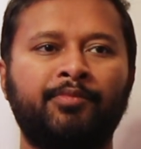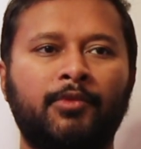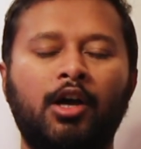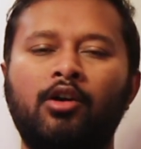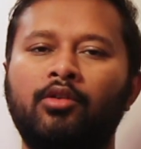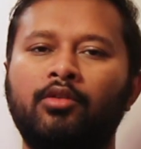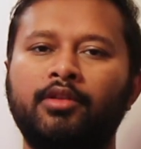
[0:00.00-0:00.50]

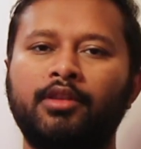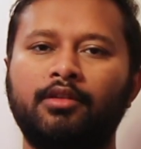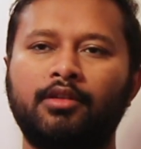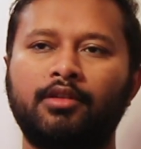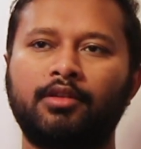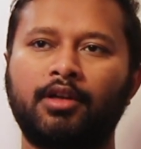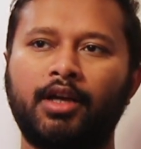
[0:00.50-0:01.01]
Now
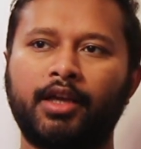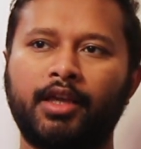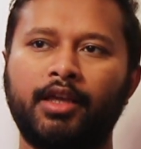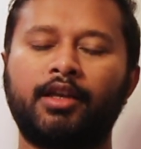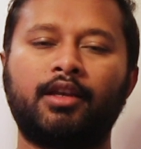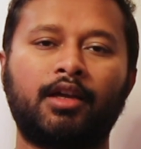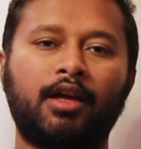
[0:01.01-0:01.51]

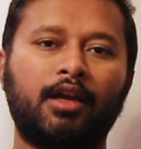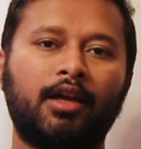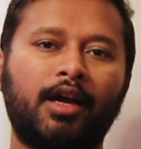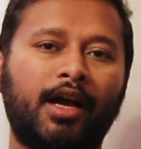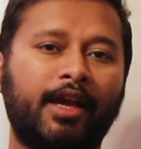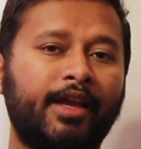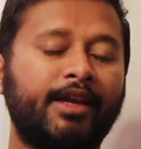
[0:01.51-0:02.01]
again,
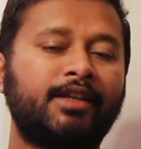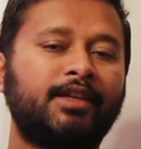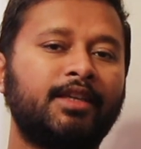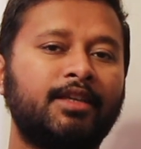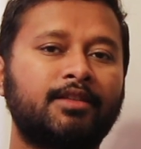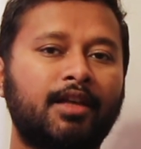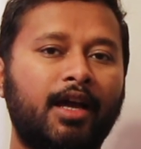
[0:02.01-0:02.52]

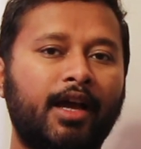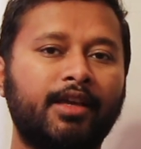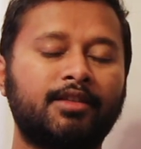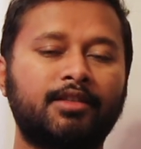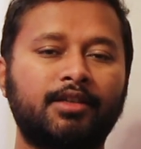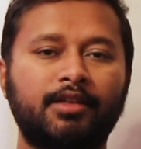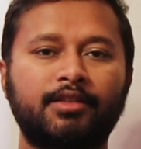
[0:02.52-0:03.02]
IITs,
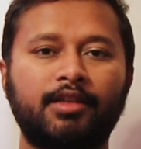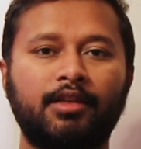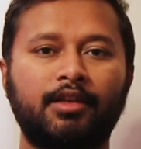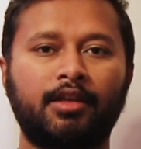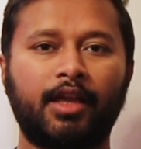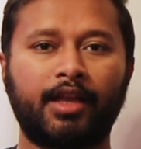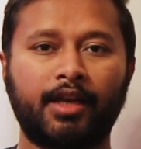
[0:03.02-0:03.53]
ISERs,
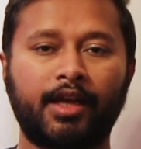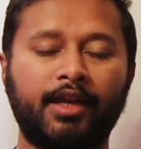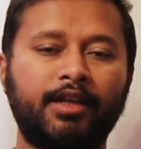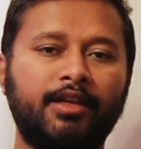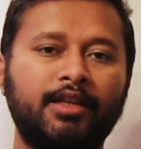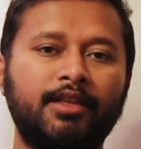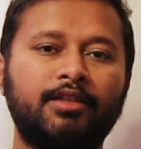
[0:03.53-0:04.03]

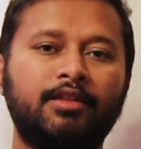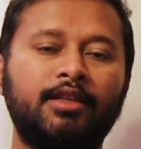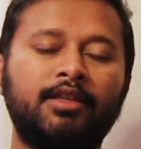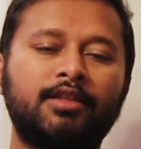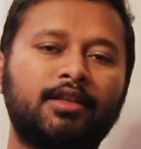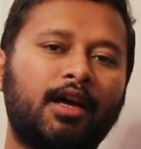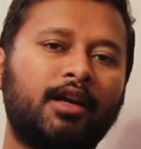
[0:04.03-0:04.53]
NITs,
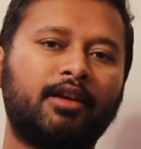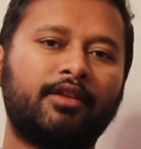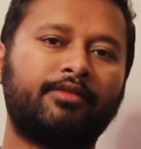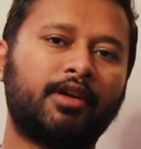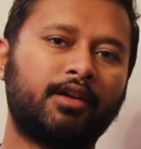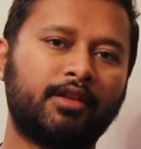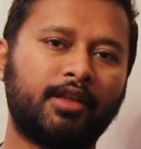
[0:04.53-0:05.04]
these are
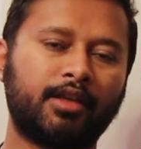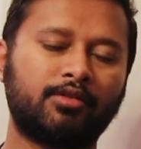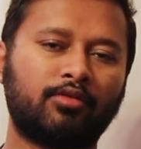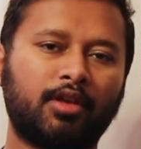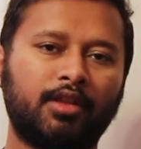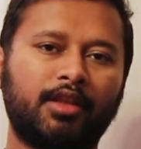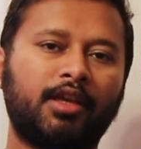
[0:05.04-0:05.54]
different things.
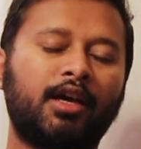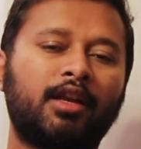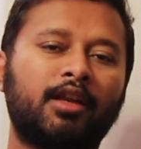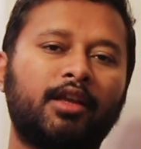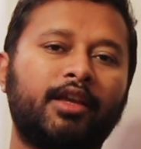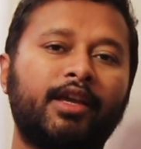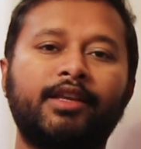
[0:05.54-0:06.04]
Okay, they
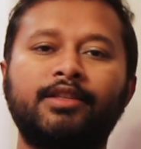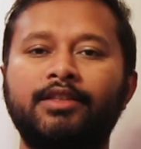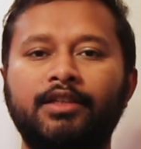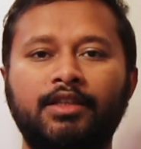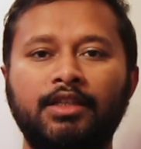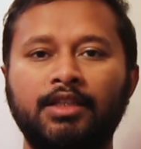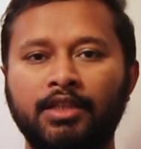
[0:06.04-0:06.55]
are
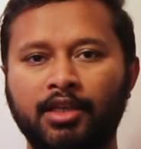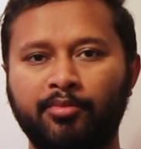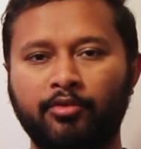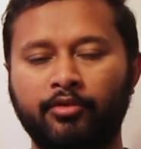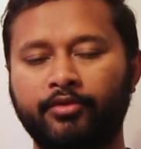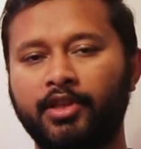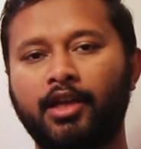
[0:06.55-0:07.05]
AICTE
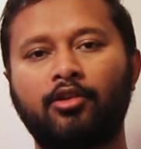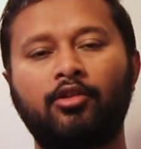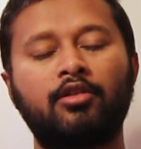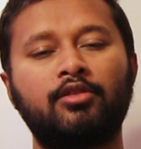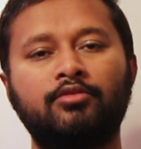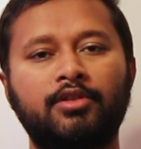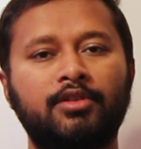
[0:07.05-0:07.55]
approved, they are
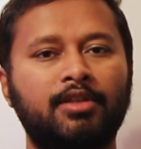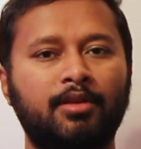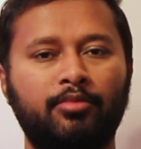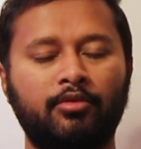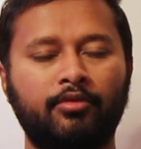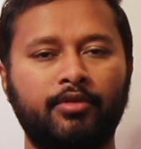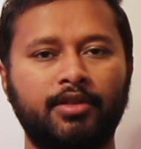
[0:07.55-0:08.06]
not UGC
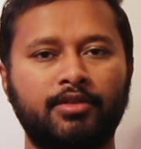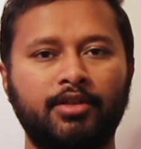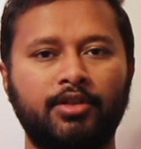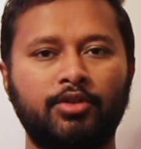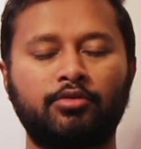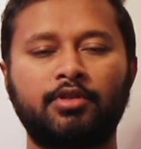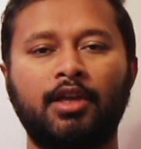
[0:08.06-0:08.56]
approved
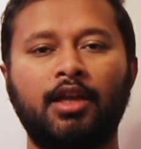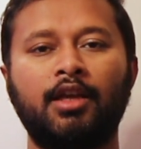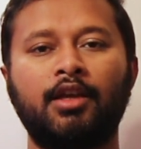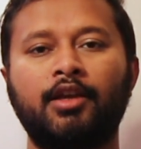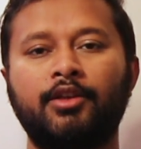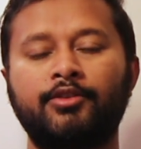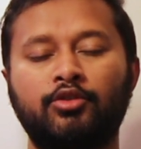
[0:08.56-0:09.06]
institutes,
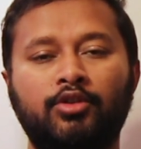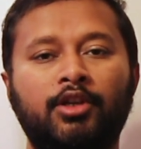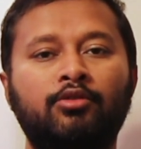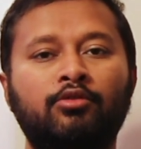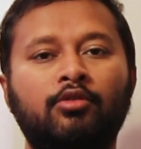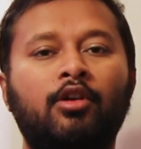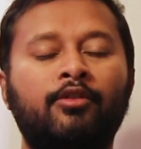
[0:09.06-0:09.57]
so they
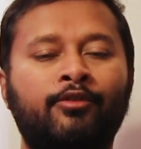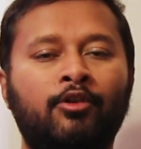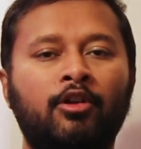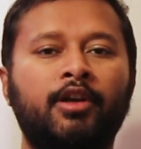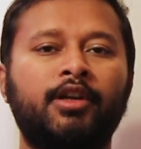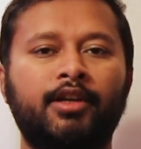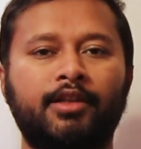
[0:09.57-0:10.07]
do not
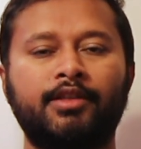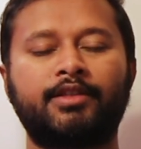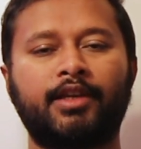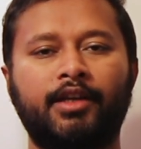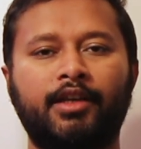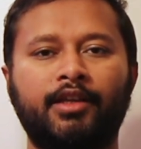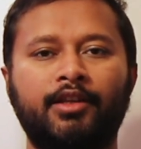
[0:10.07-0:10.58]
fall under this
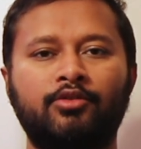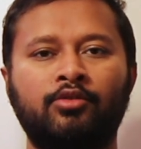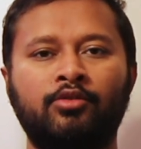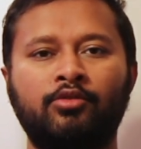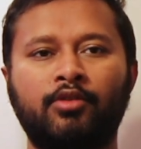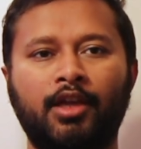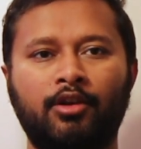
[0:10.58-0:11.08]
category. So
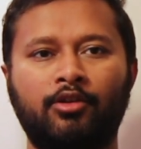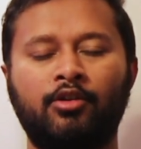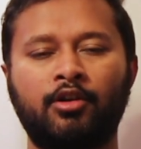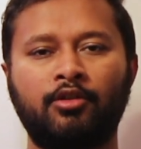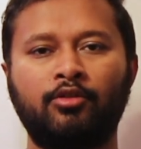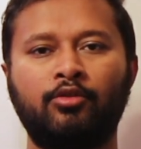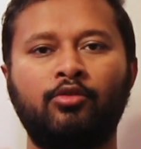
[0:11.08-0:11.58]
you
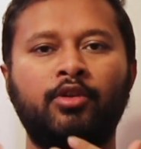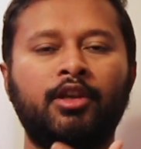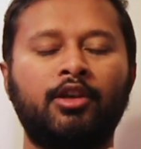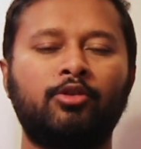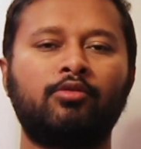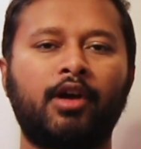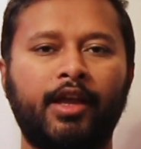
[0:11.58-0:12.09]
cannot go
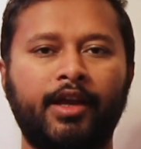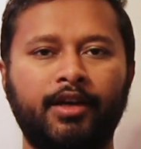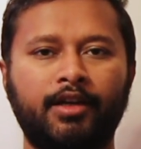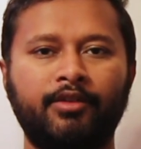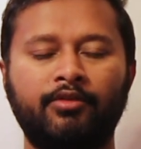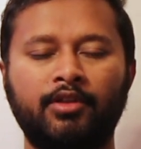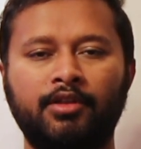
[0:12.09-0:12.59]
into
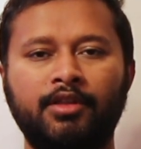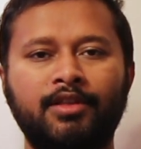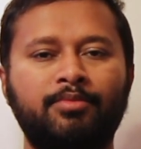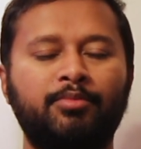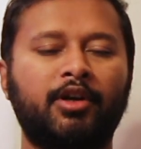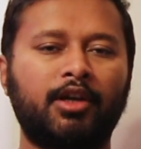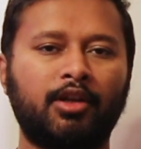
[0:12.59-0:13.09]
IIT with this
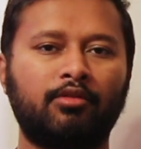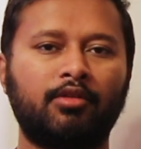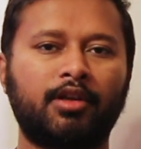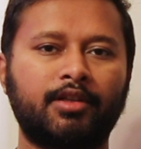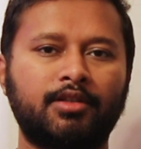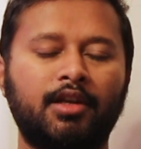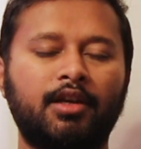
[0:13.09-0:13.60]
particular
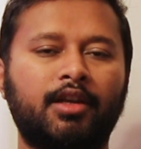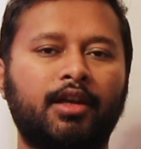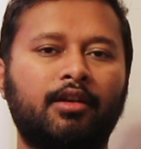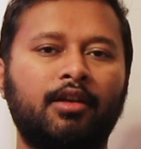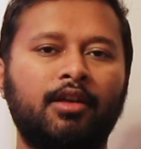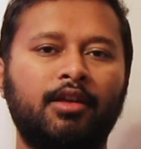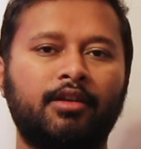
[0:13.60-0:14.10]
result
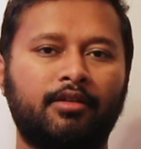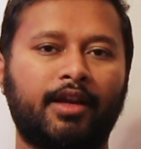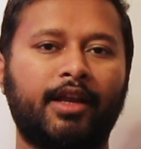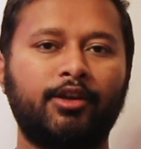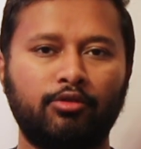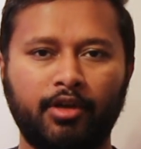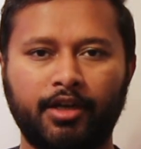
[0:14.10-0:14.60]
and
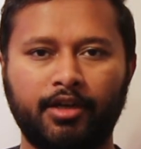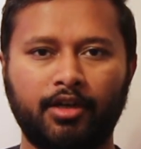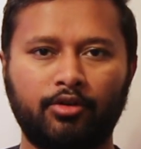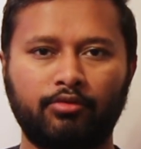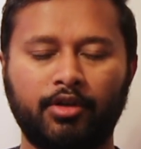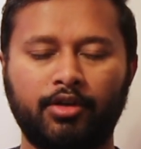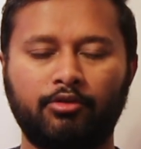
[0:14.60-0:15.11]
try to get
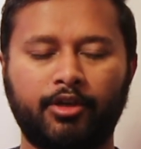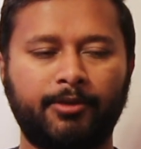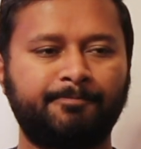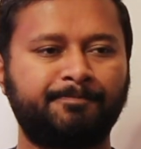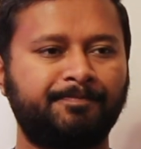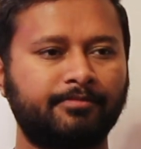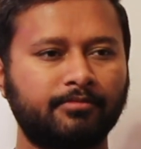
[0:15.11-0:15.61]
into it. Okay,
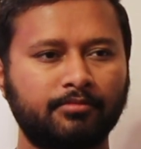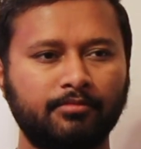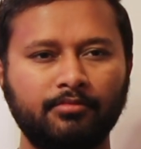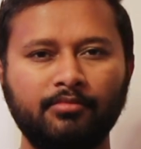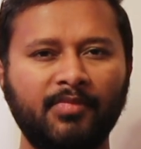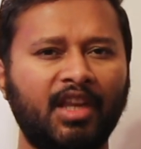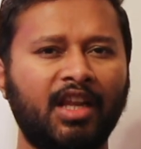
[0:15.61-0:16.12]

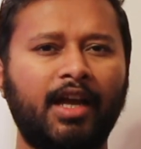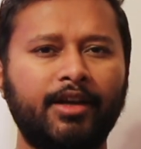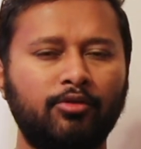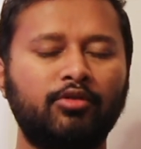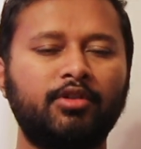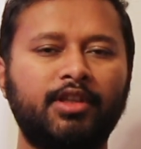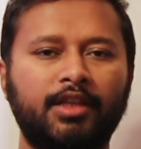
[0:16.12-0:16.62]
I
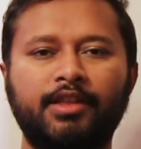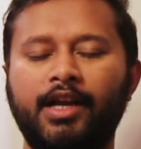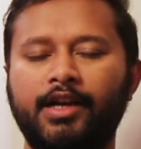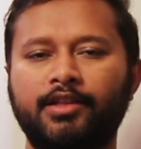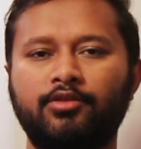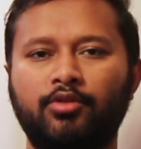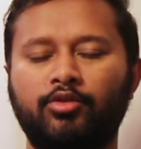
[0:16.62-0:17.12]
don't think
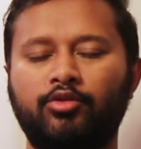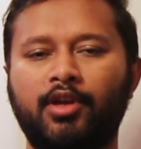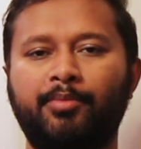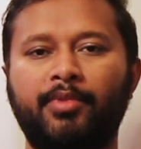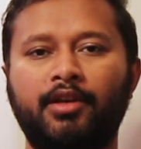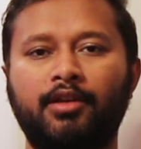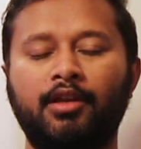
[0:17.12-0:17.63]
that is going to
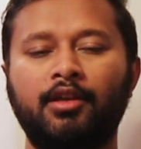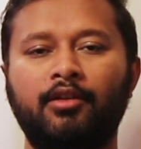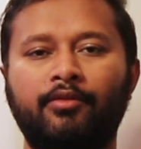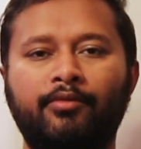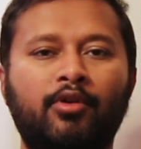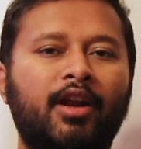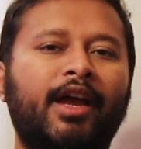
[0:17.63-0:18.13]
happen
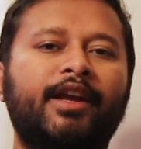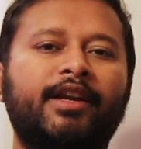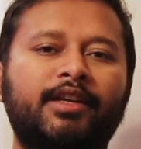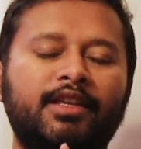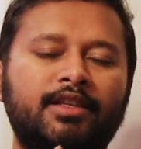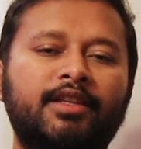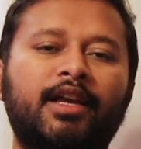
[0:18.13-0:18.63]
for
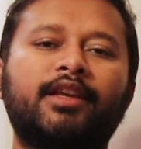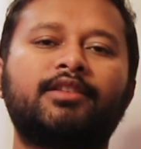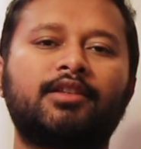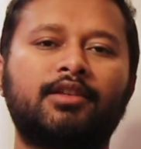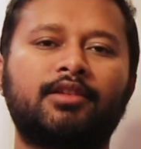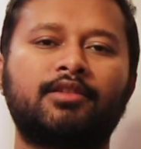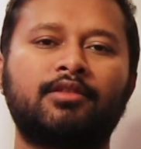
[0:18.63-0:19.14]
IITs,
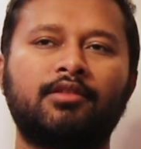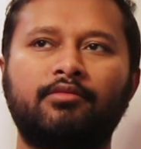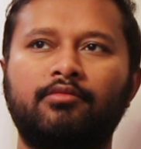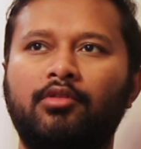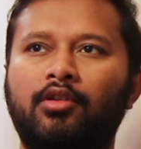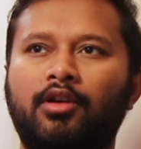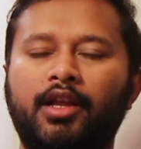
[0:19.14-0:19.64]
ISERs
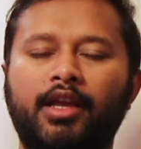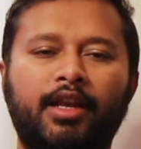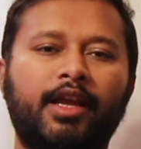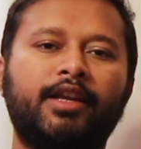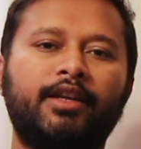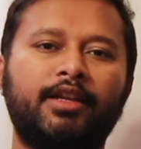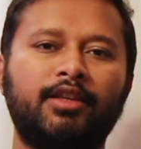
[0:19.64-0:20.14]
or
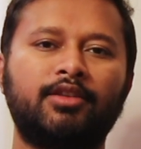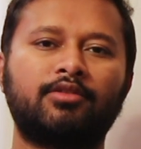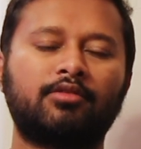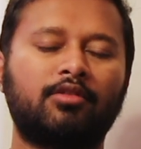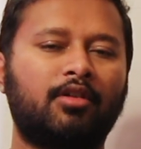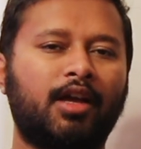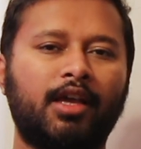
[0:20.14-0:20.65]

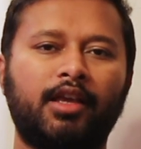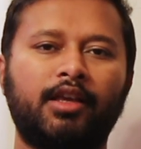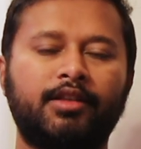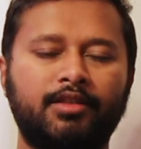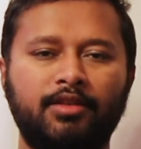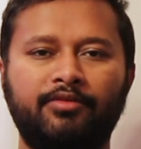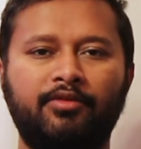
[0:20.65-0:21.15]
NITs or
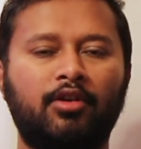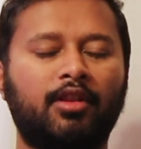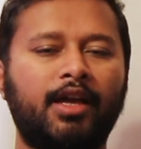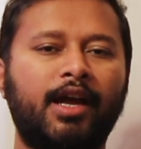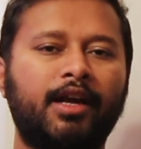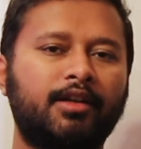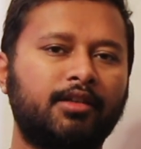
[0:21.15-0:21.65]
IISc. For
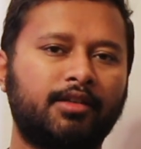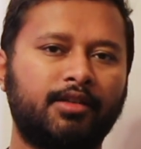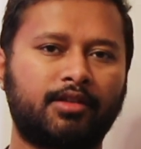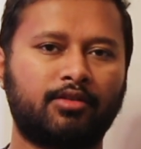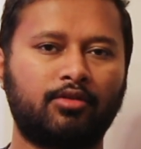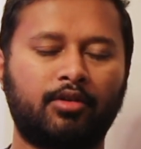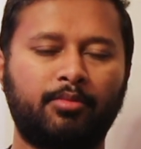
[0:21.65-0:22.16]
that,
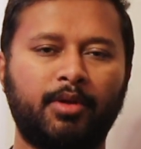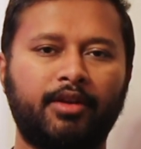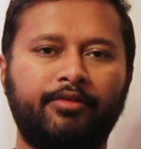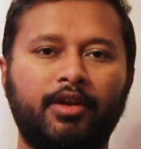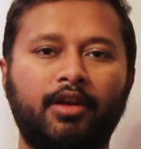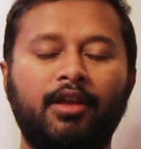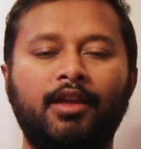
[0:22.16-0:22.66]
it's not
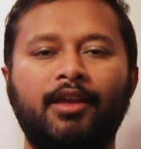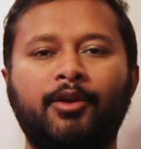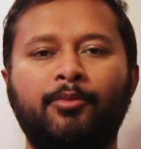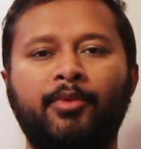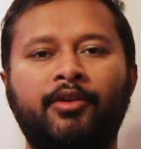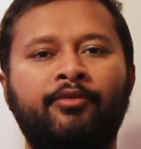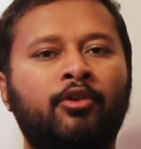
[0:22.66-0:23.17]
benefit.
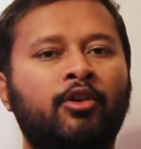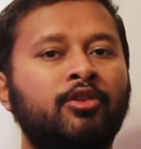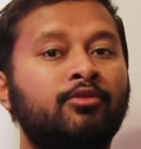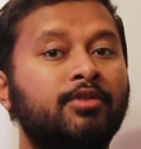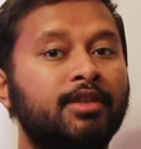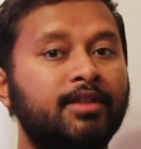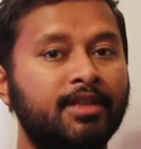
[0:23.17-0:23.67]
But for
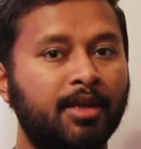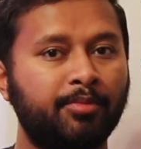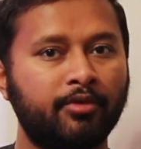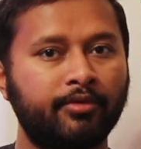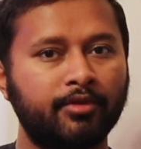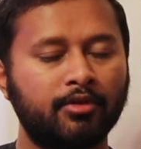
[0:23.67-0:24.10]
UGC approved